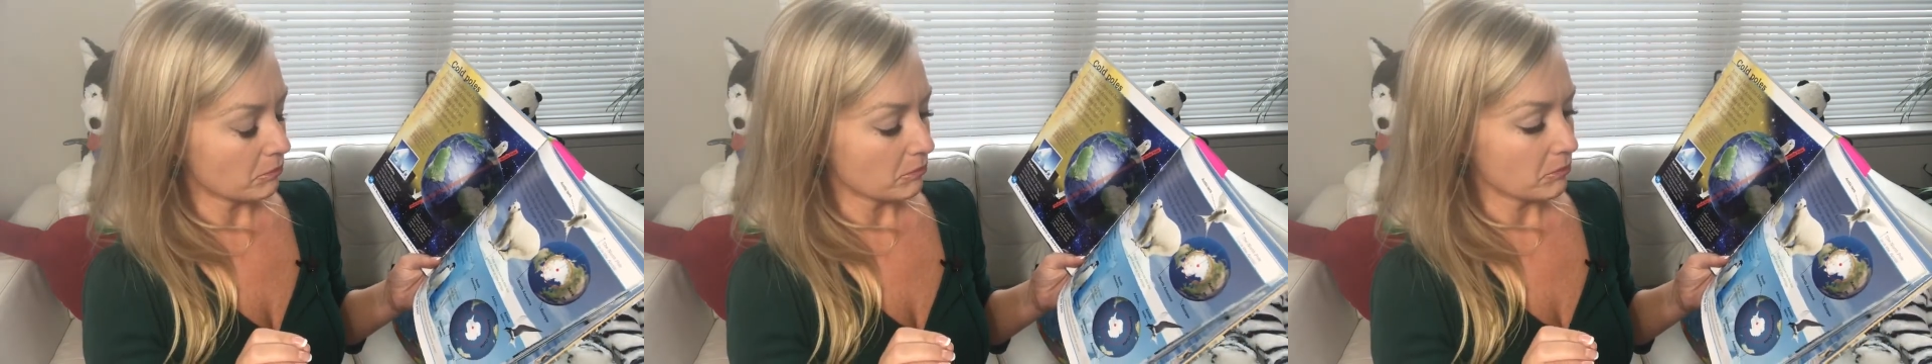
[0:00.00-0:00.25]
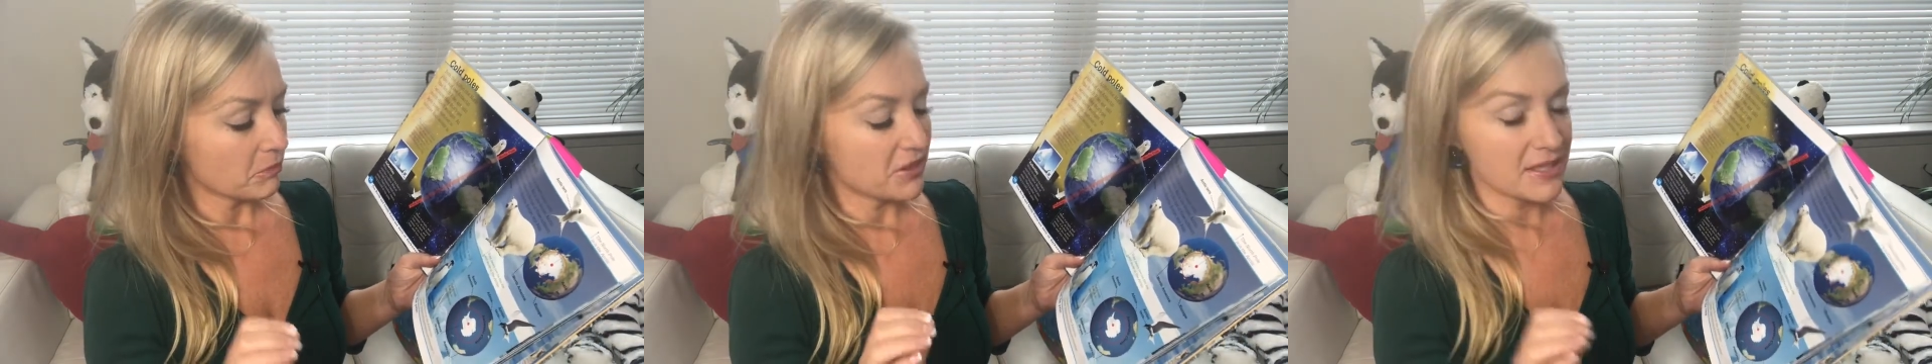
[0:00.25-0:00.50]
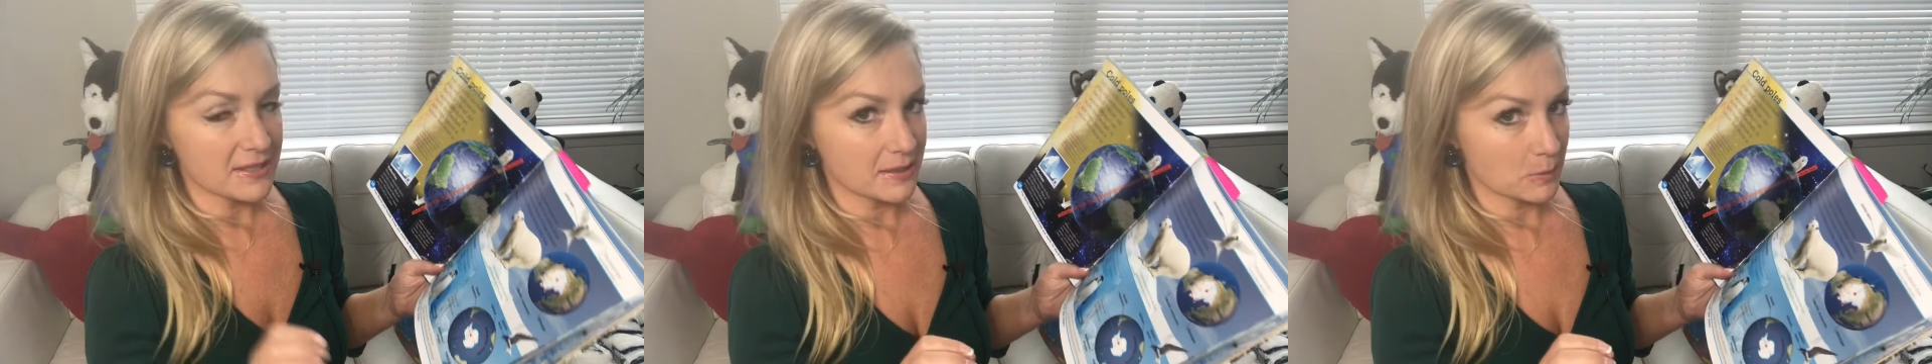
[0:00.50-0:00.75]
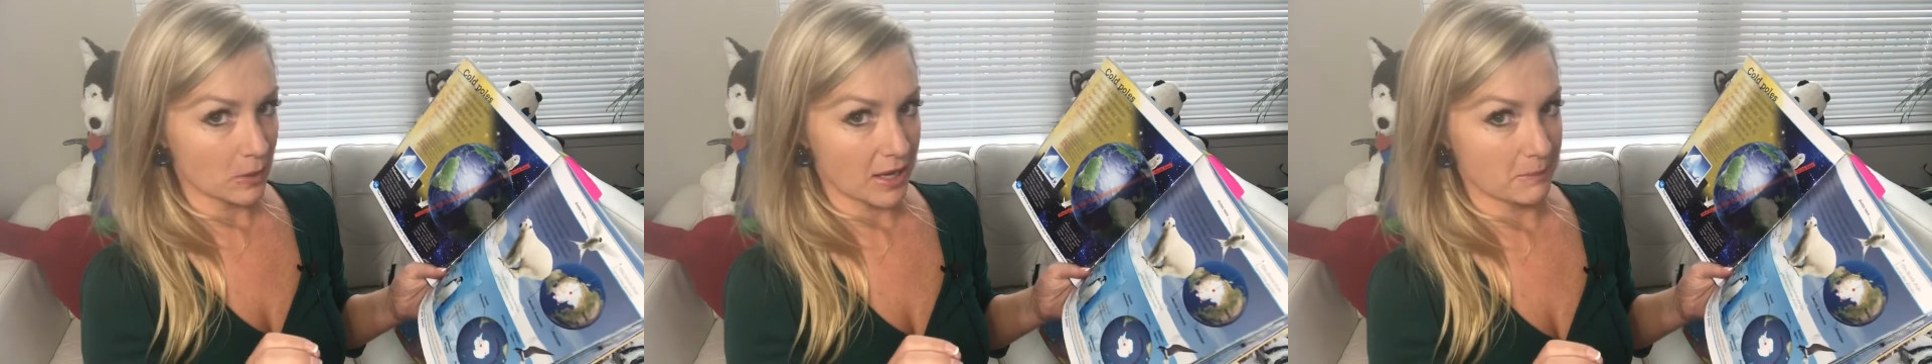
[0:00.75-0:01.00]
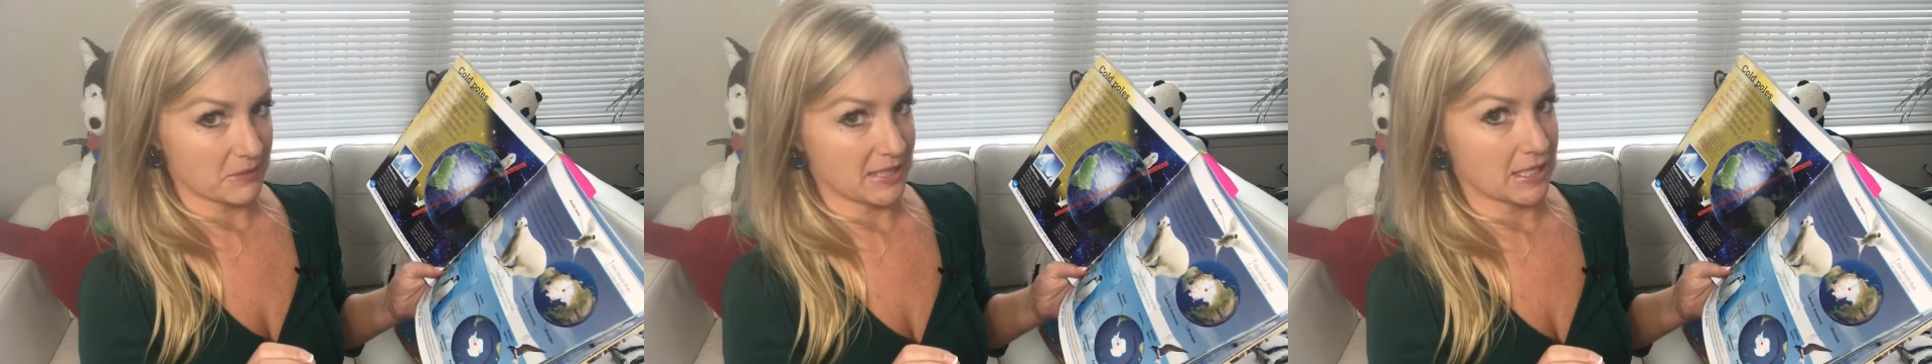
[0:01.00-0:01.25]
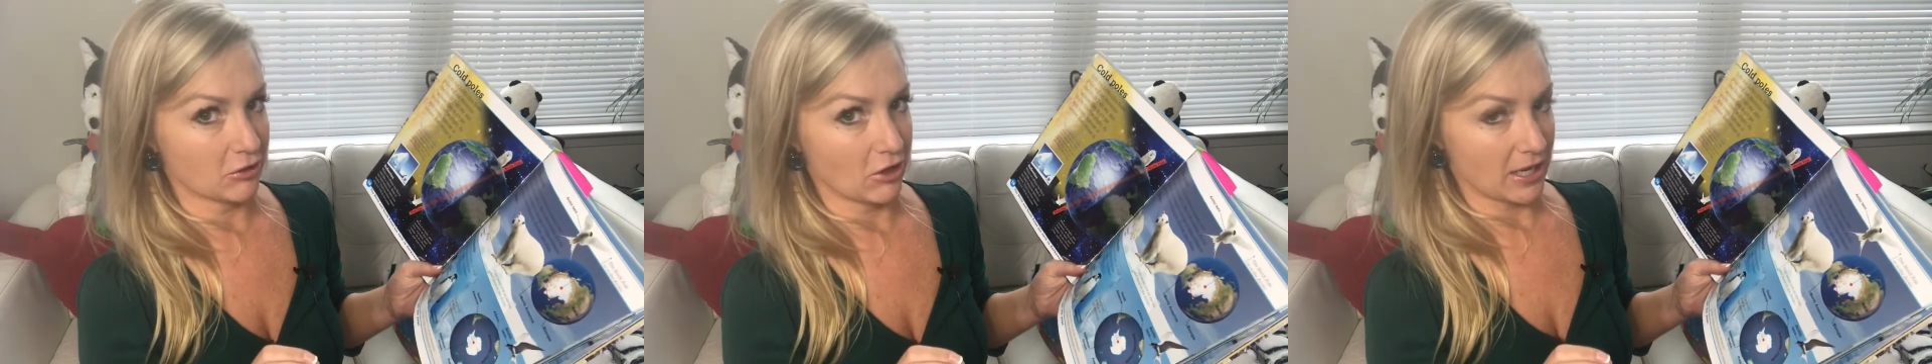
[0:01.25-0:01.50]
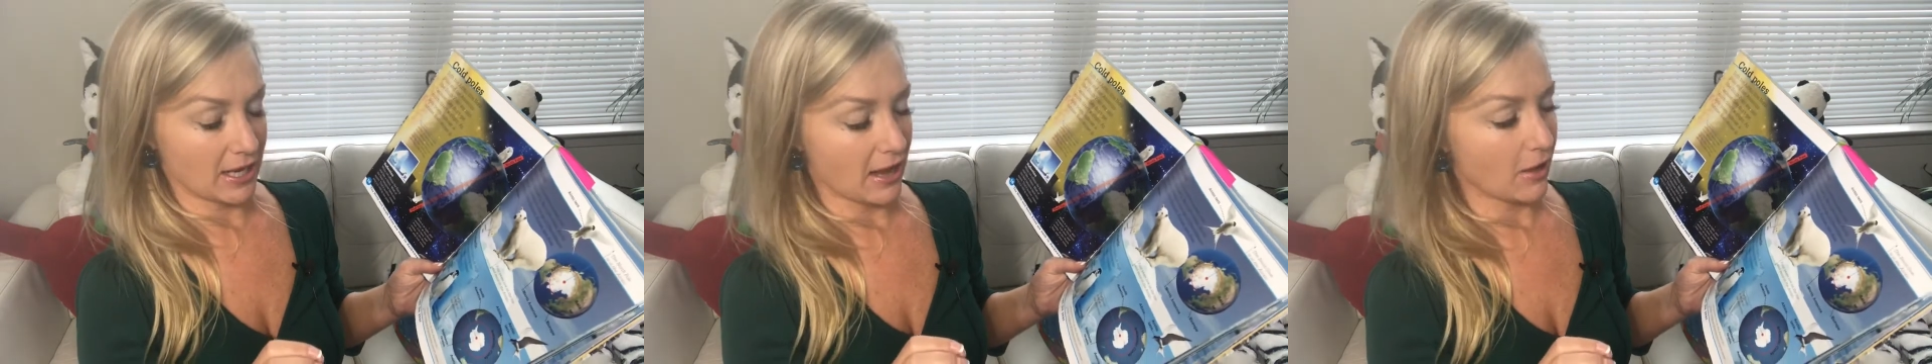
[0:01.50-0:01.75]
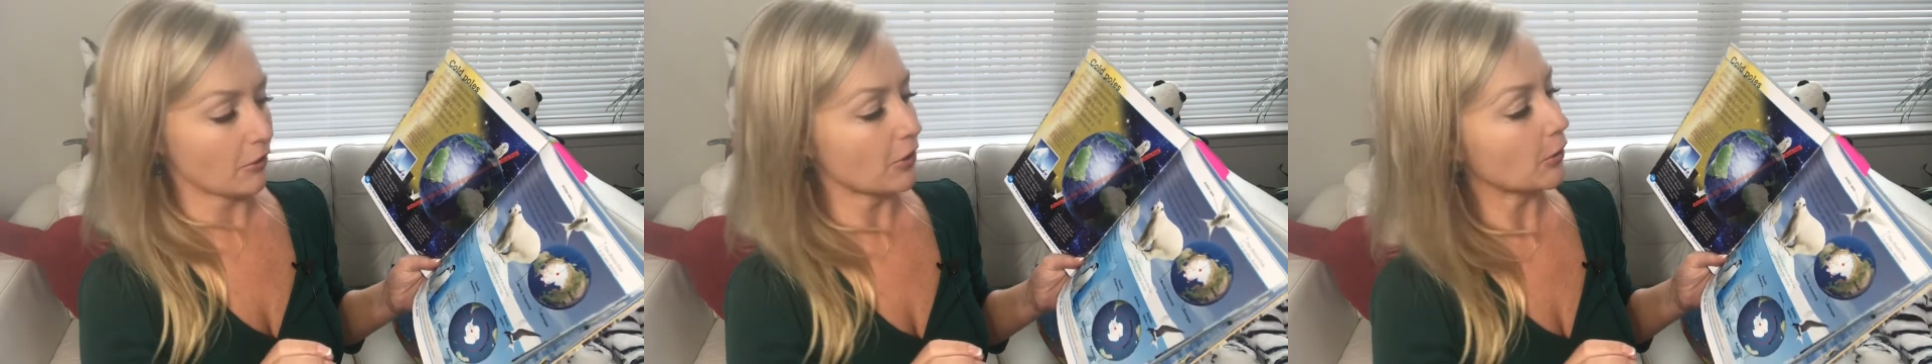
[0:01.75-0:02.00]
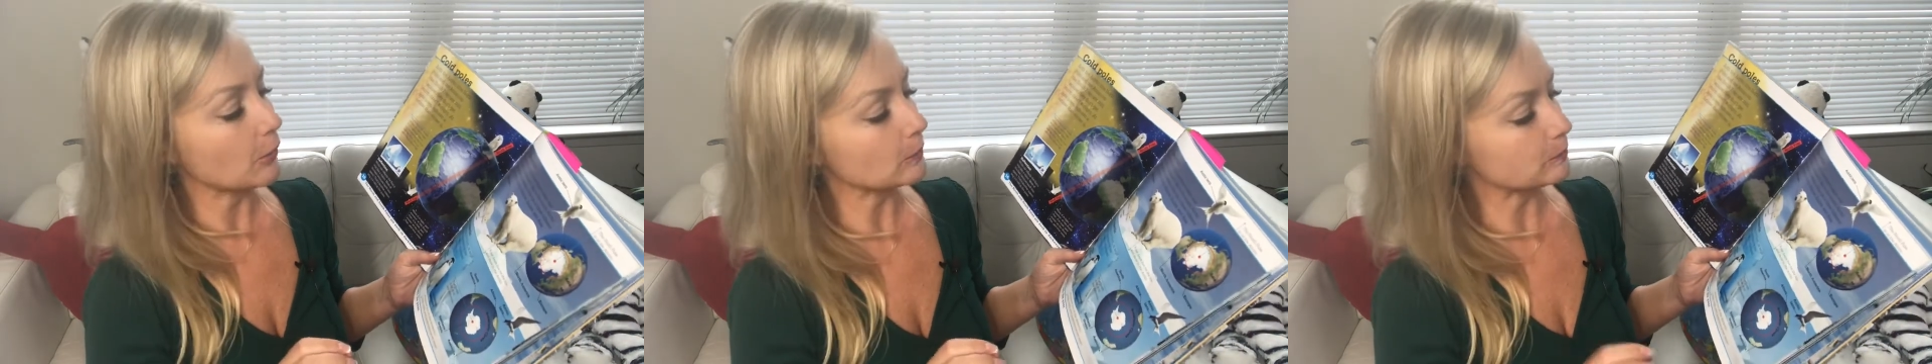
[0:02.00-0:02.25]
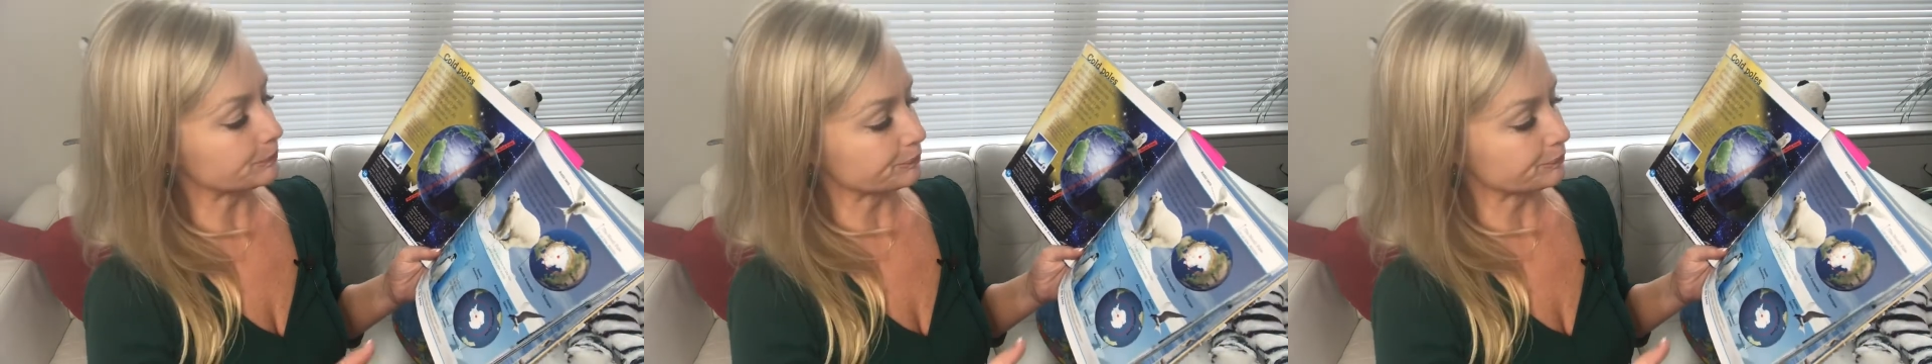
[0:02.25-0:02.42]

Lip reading: This is what I'm seeing right now though.